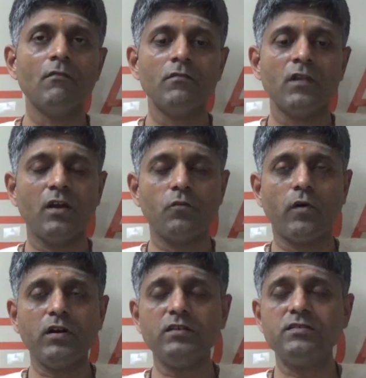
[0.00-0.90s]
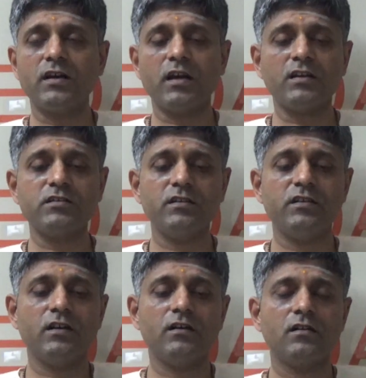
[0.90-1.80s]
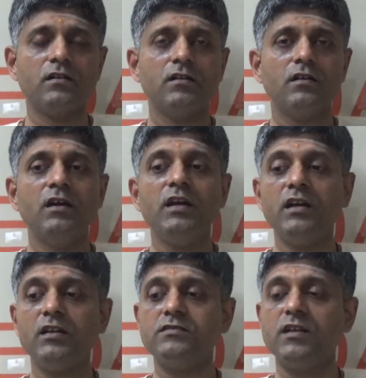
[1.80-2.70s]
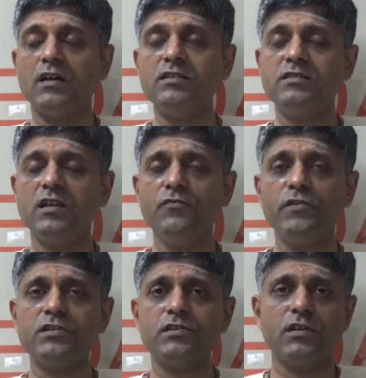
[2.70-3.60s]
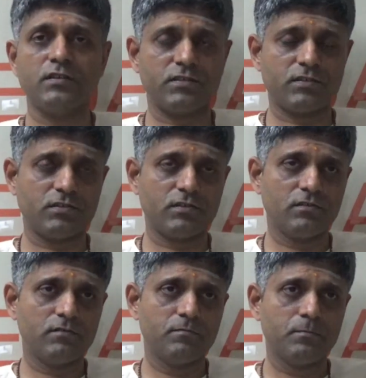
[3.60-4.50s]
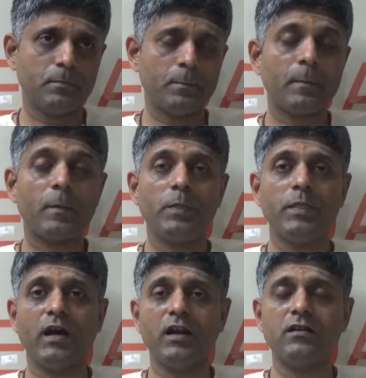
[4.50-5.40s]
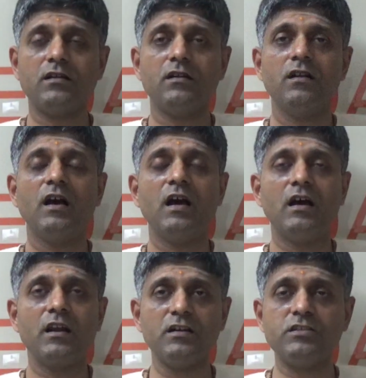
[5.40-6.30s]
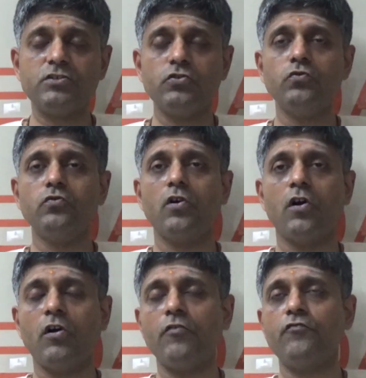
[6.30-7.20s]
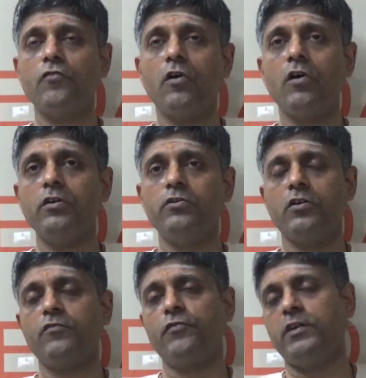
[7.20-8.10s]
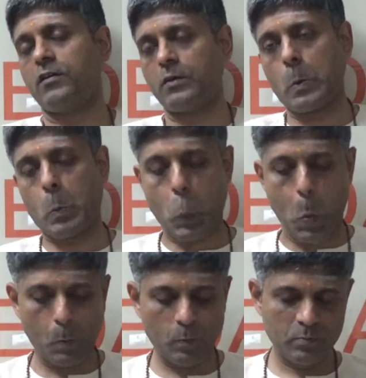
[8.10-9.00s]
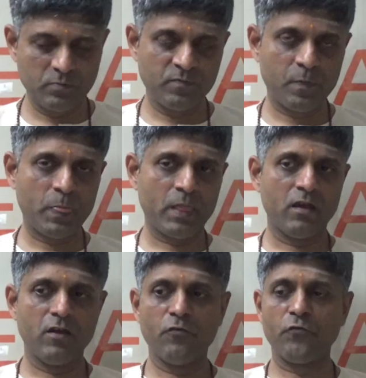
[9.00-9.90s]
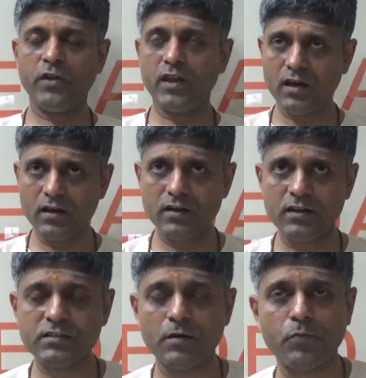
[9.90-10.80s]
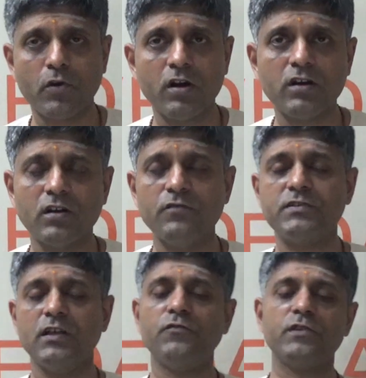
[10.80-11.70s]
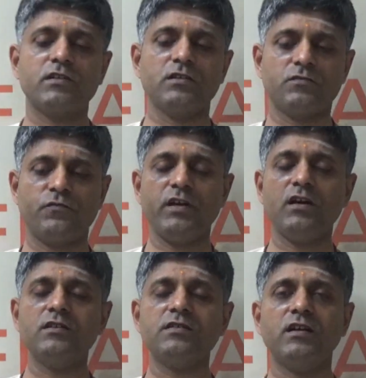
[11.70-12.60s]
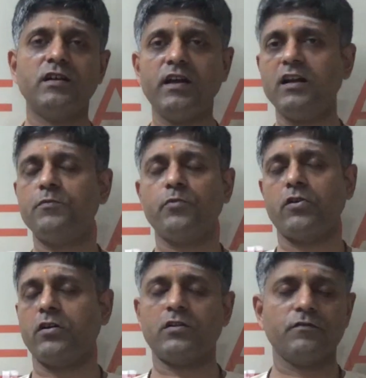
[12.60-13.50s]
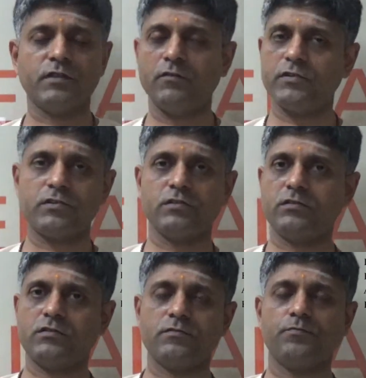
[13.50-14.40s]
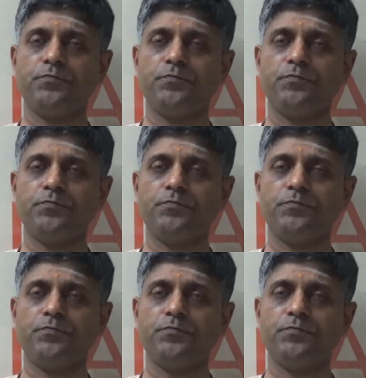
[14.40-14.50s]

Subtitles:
And what is the connection here? It is the unselfishness that rids you of all your fear. Fear is a product of selfishness. Fear is a direct product of selfishness.